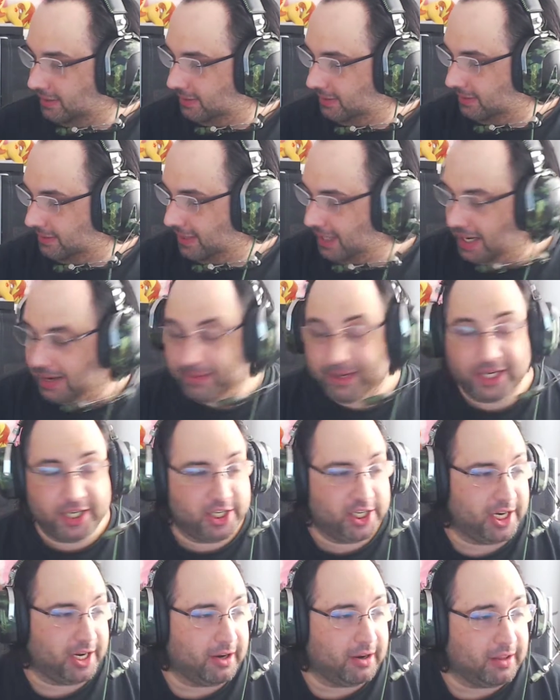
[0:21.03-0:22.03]
gaming
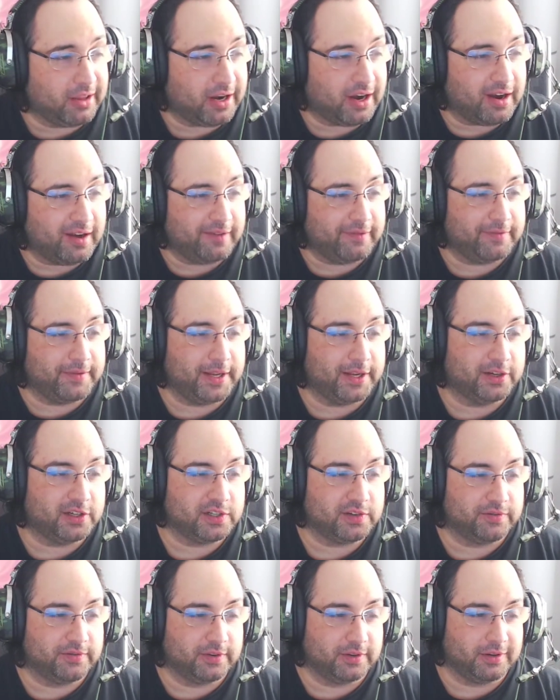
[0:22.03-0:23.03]
chair that I've
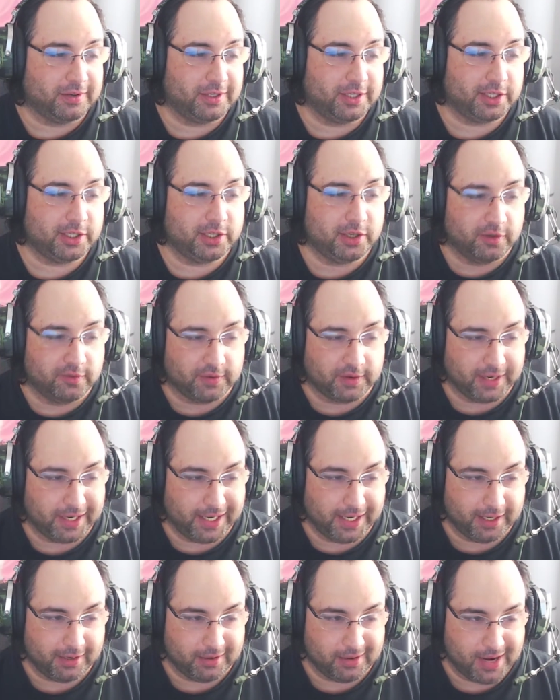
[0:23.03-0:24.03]
used for just over a
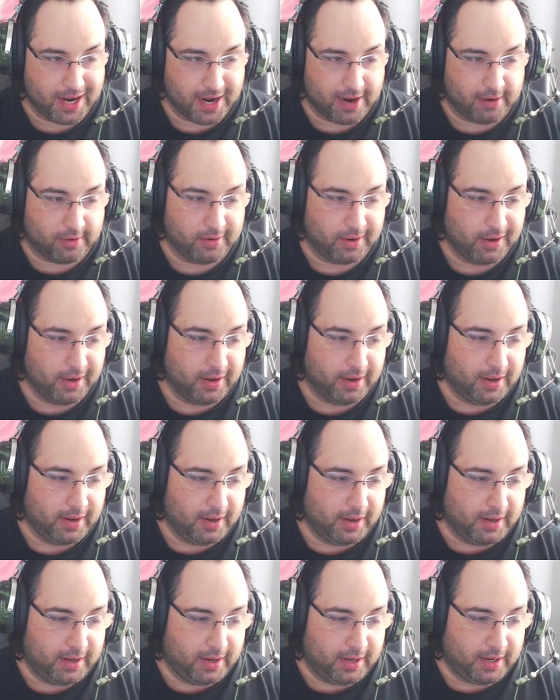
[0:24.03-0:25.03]
year now
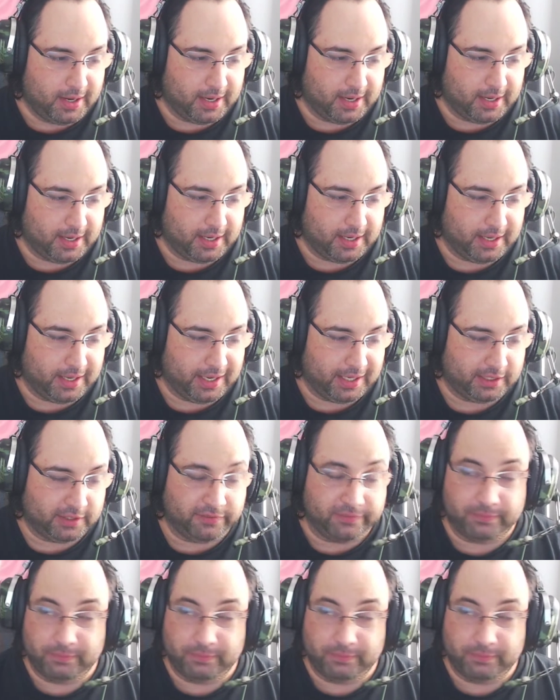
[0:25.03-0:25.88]
has